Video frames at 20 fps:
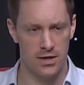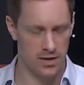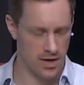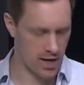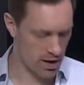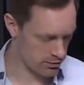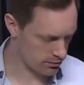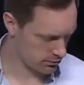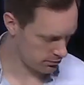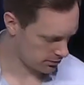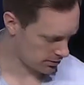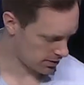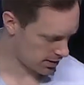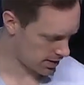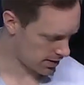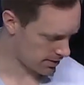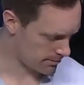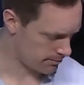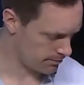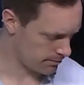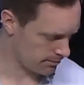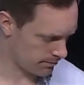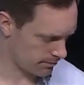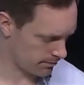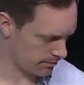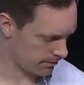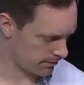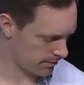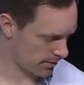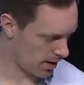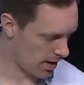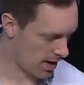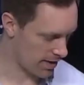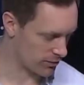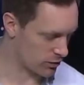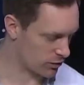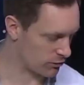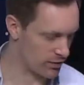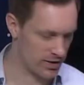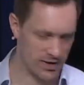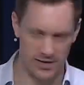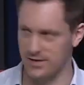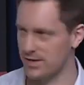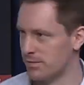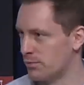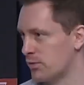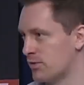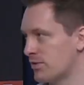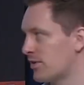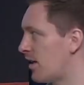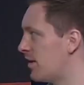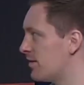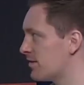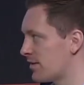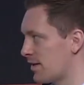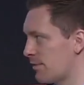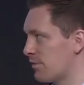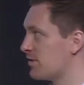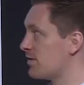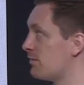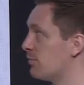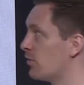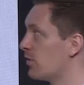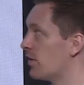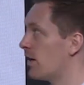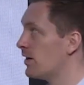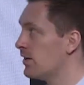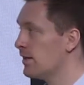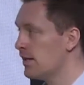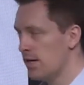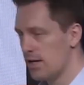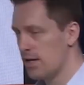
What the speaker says: Now, I've got really simple slides because I'm a simple guy.